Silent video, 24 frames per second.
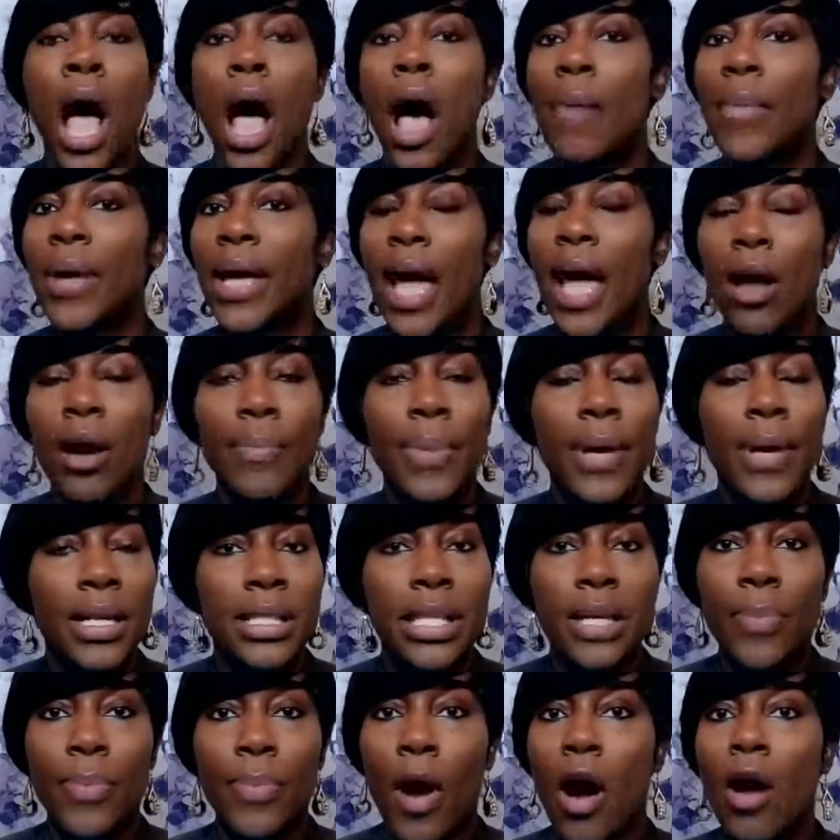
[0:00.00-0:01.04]

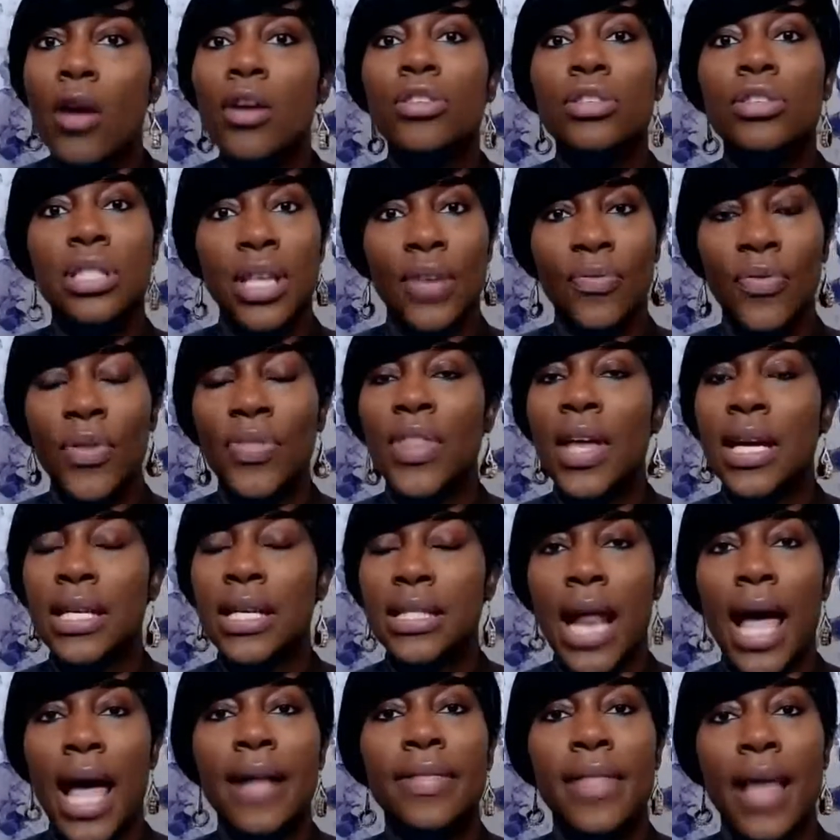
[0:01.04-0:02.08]
accountability partners, different things
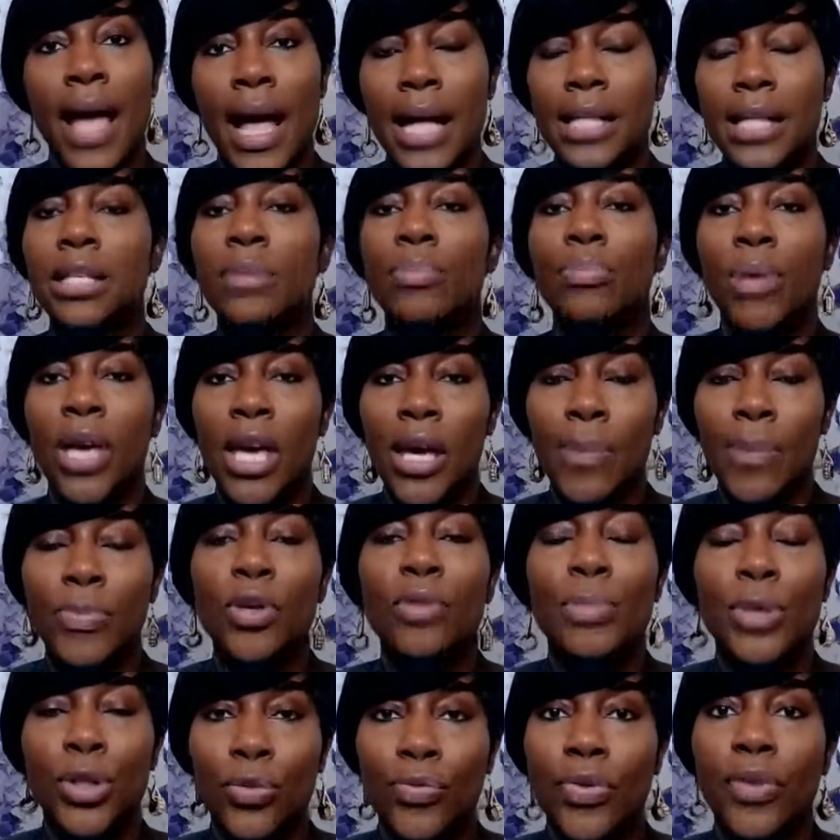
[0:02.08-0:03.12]
like that to keep you
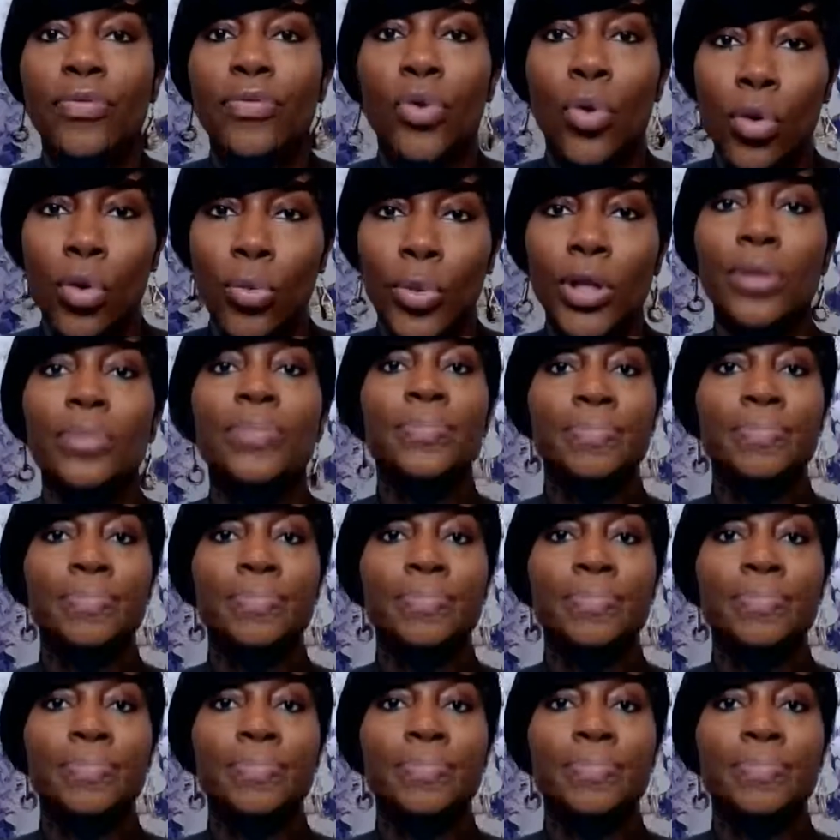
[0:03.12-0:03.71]
moving forward.